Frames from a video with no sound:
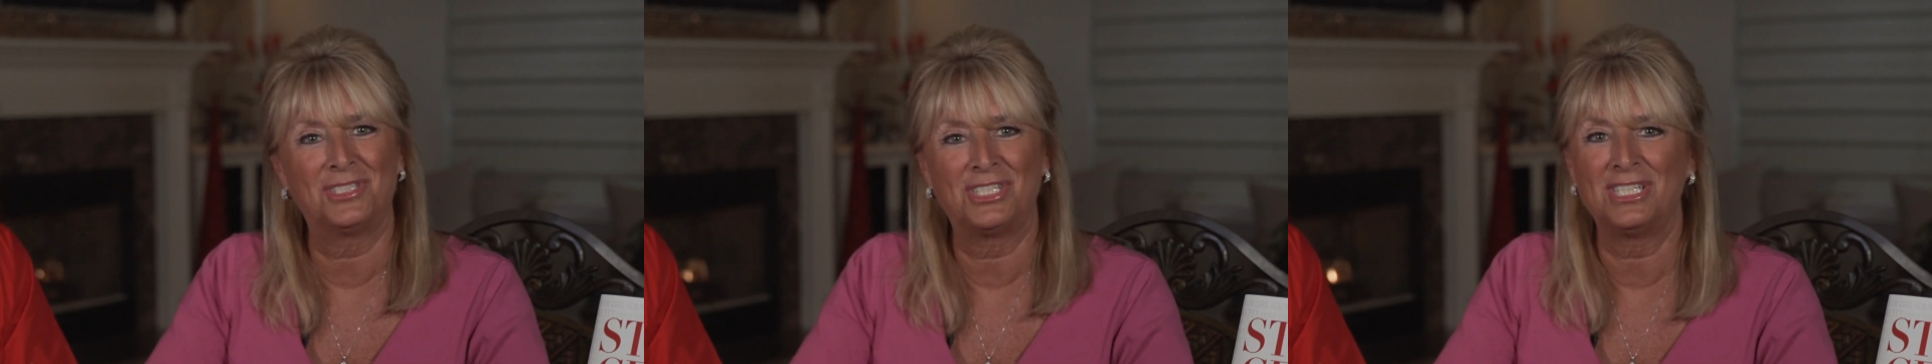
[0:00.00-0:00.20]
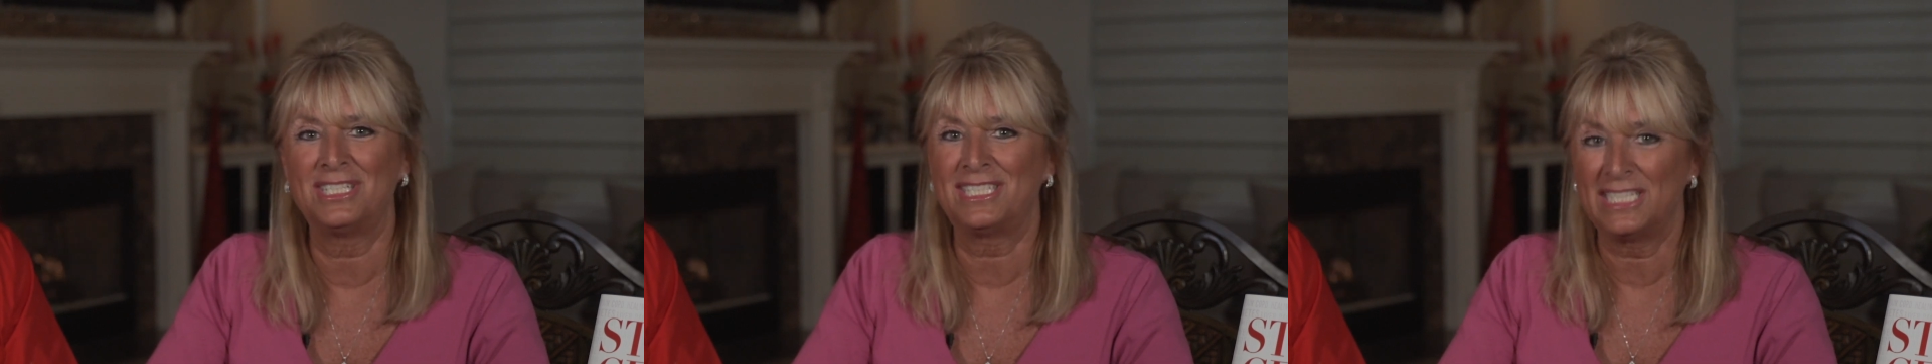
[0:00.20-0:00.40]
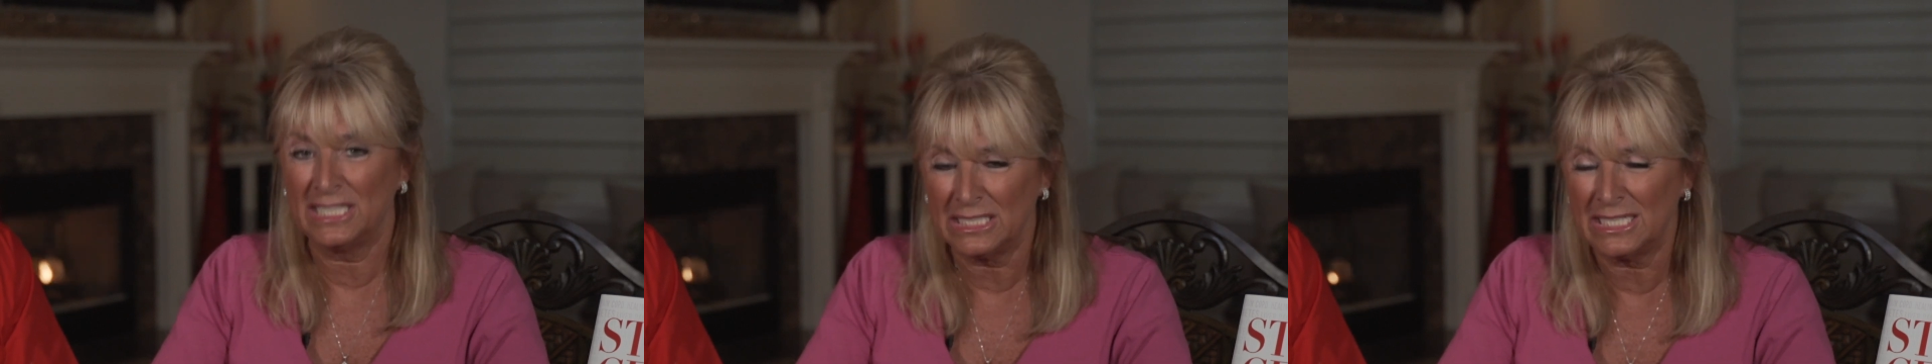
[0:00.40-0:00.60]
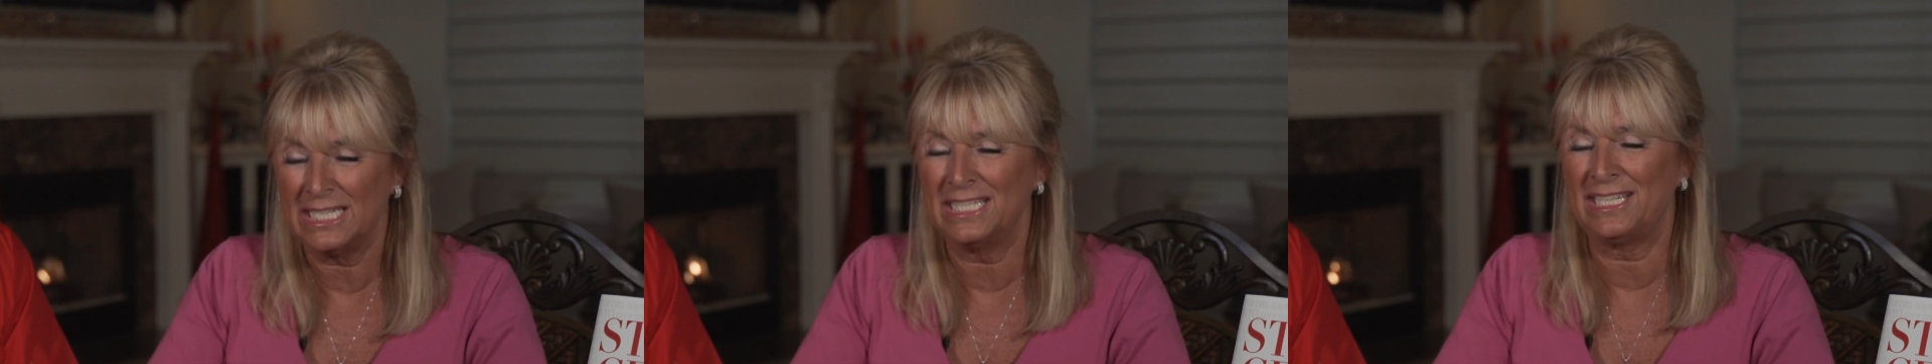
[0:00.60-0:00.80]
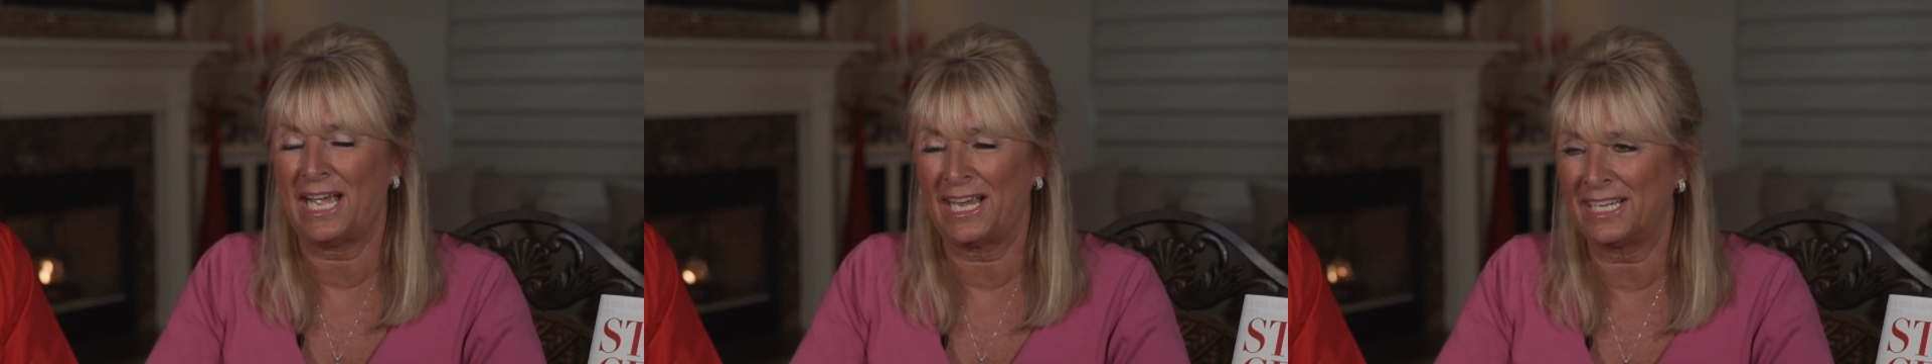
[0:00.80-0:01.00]
she, she
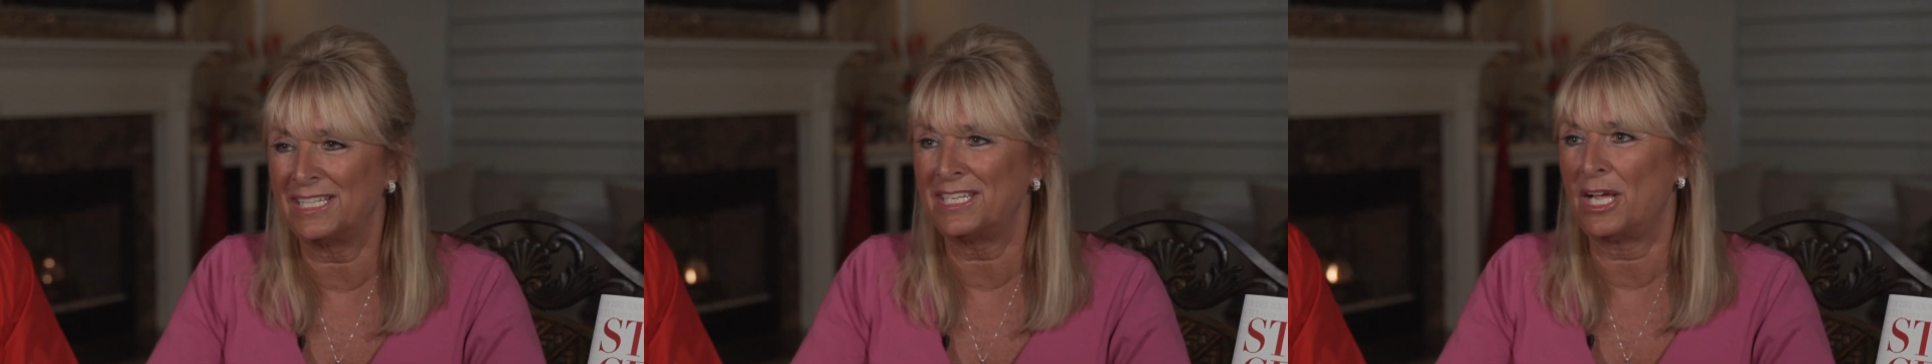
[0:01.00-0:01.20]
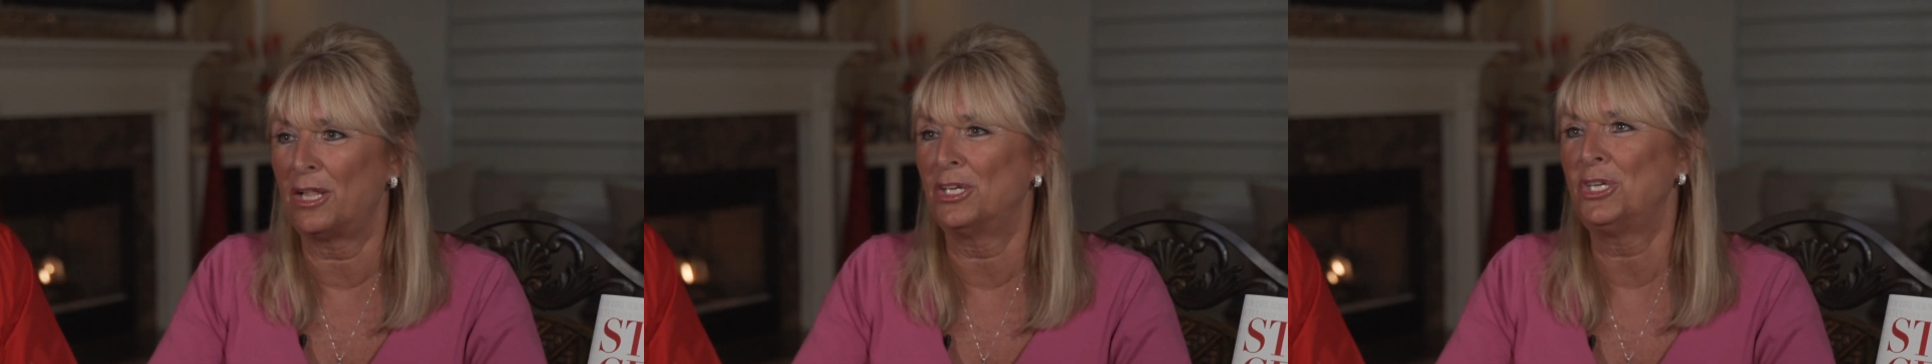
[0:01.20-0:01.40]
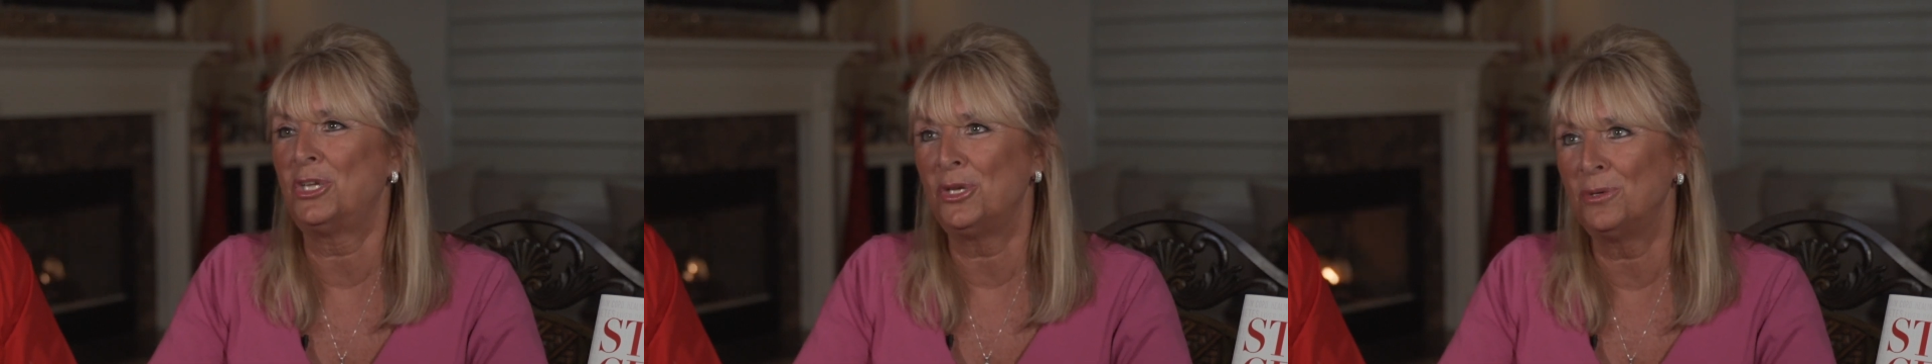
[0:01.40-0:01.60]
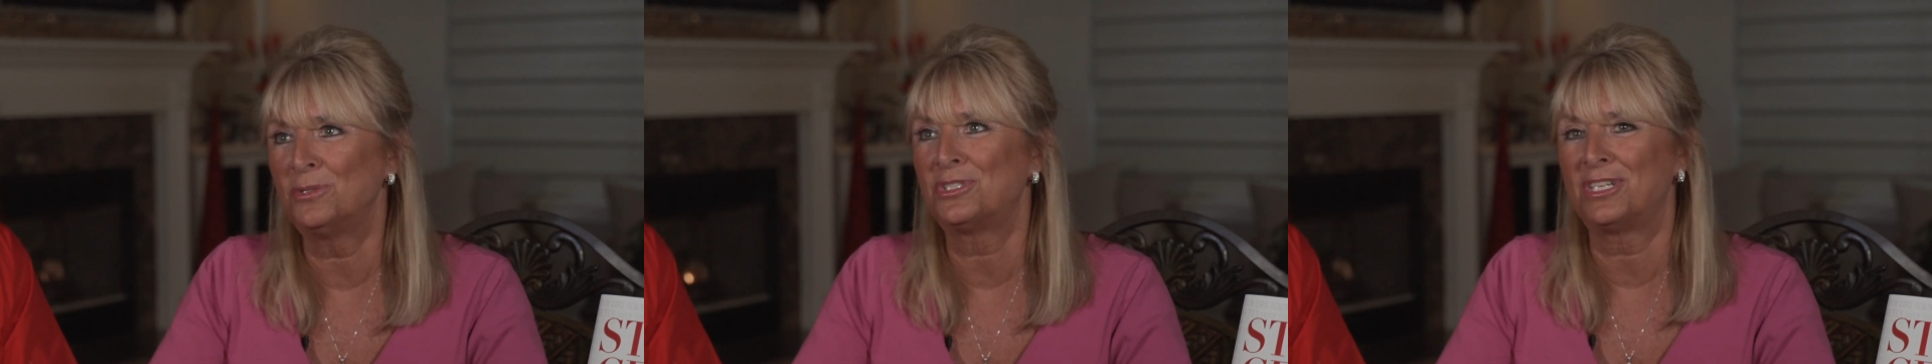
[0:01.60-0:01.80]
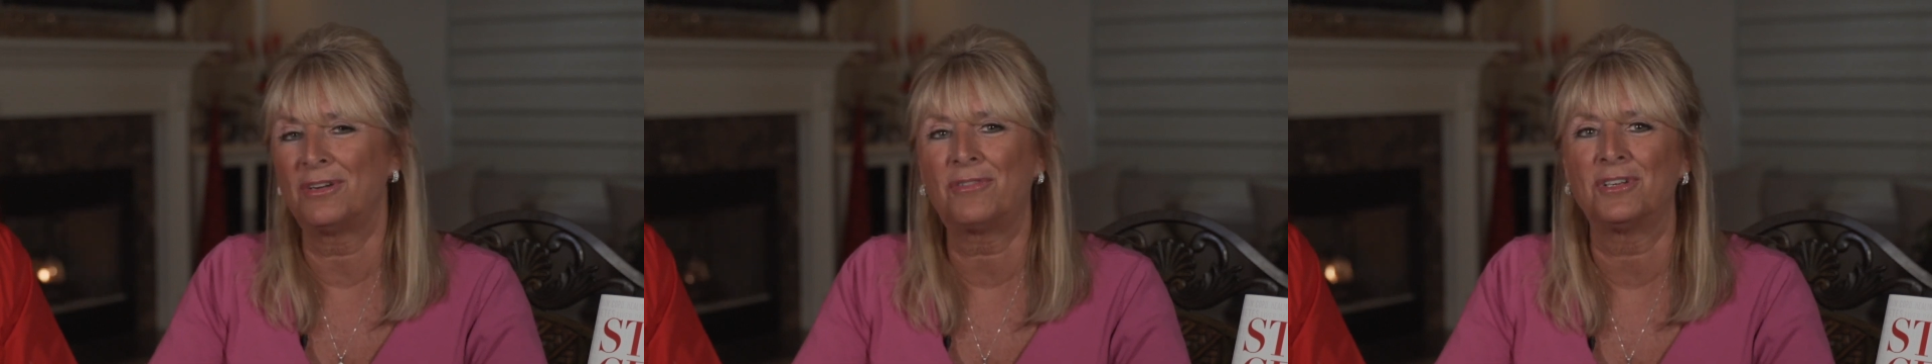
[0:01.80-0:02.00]
need, i can tell a
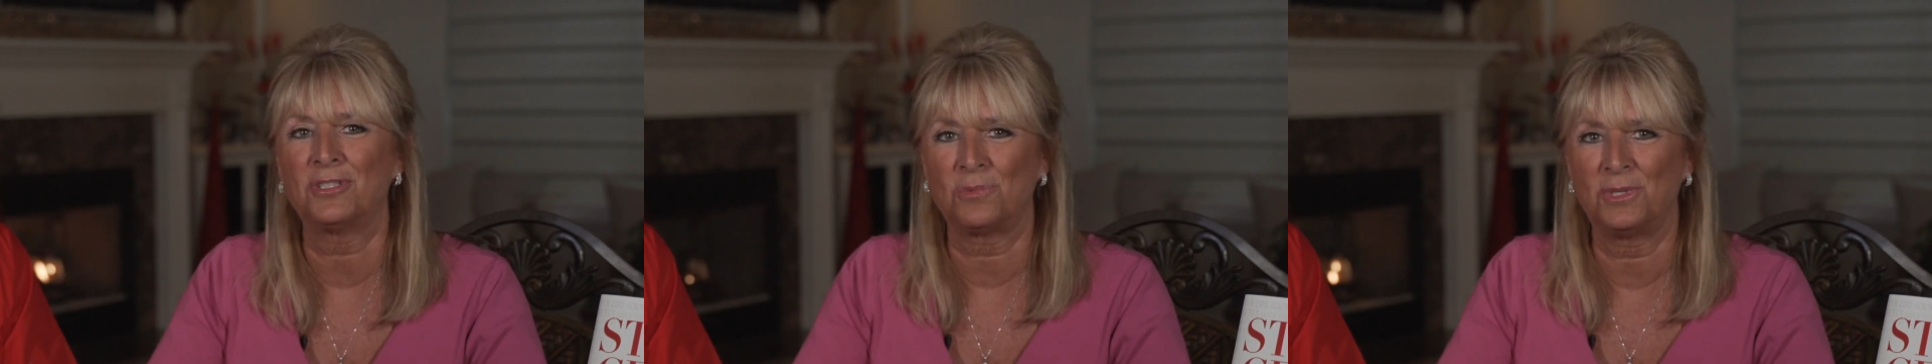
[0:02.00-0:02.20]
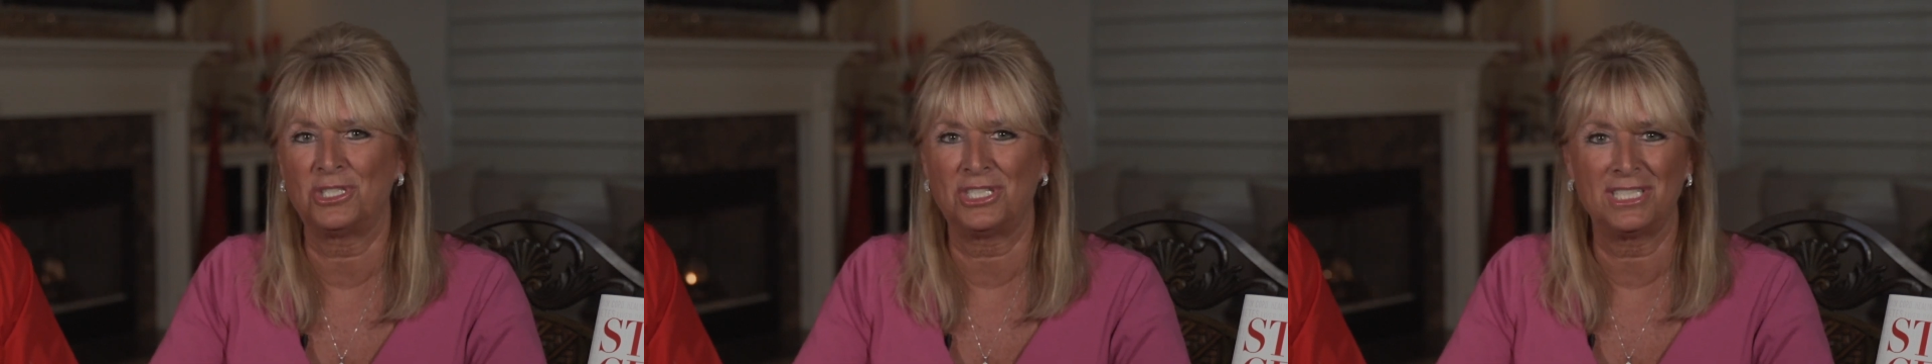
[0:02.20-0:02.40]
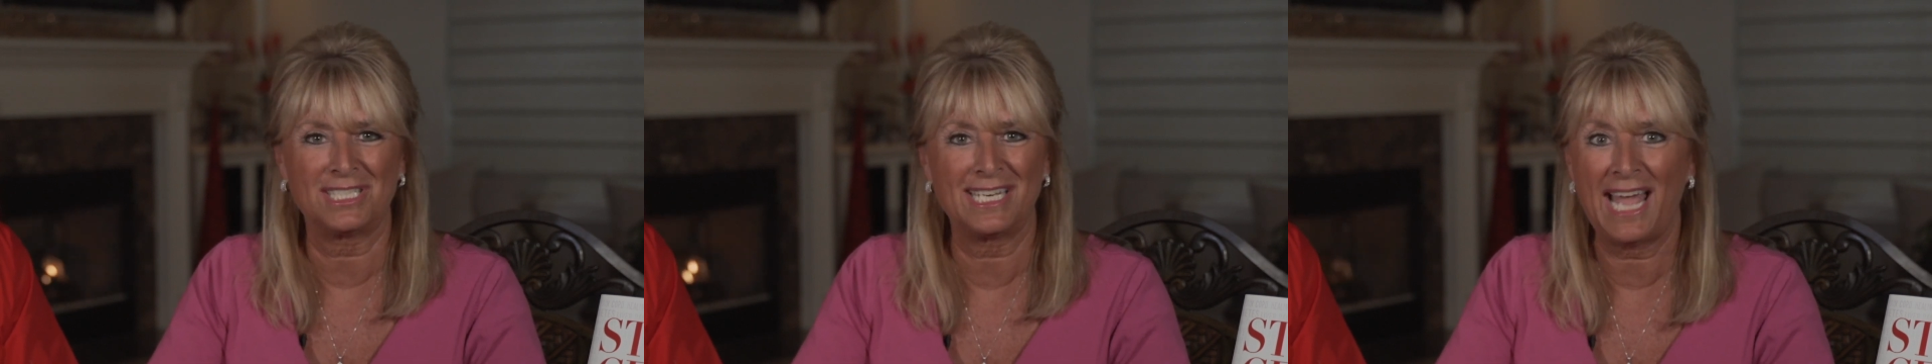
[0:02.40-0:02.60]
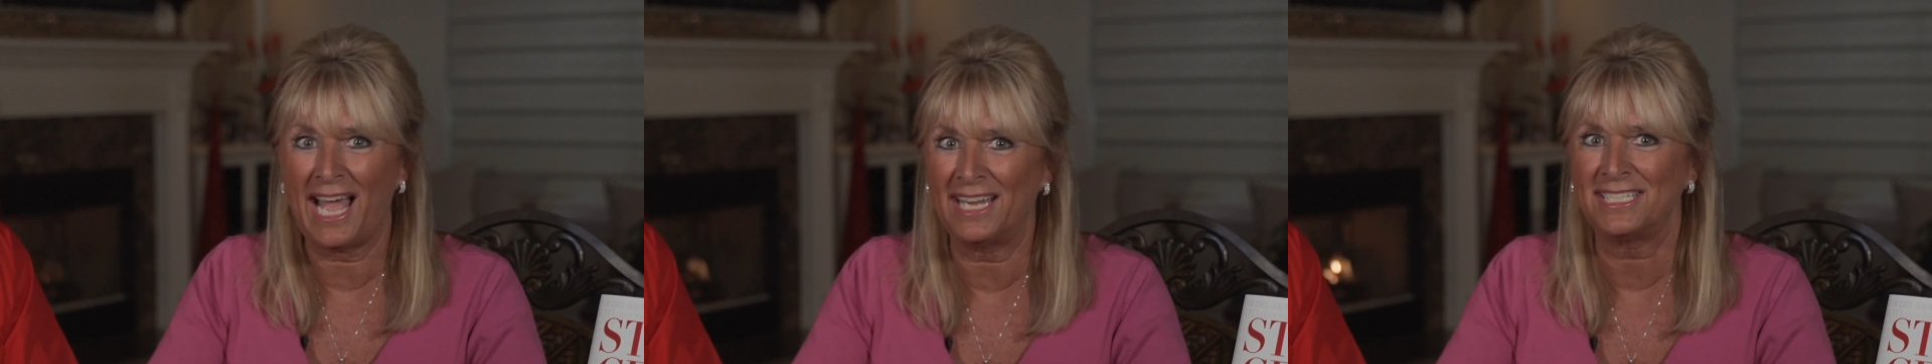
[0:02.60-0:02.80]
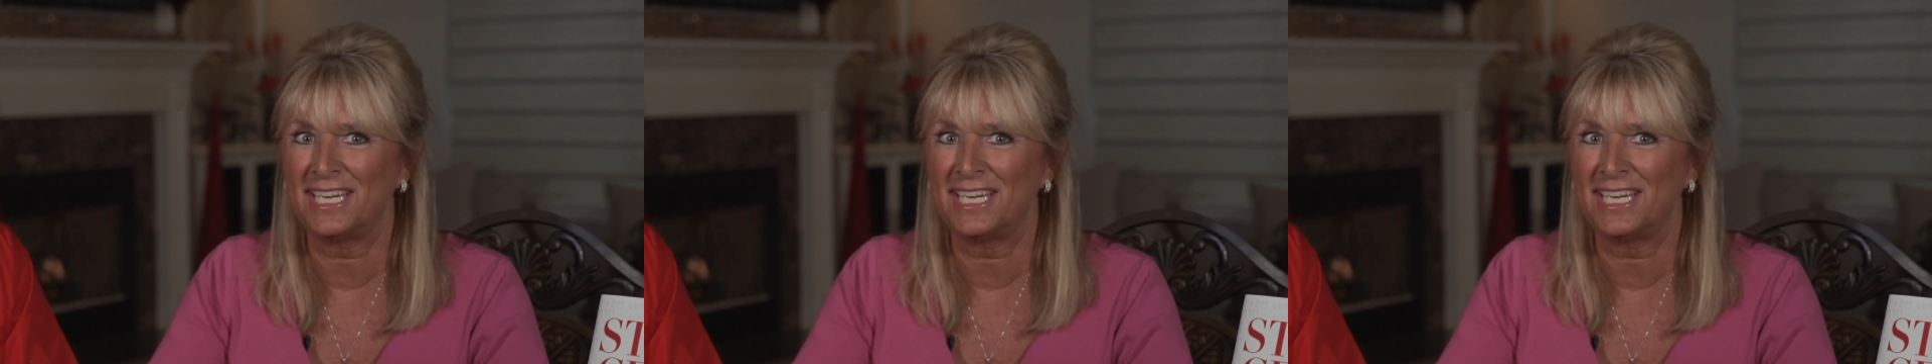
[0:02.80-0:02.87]
huge difference when she's not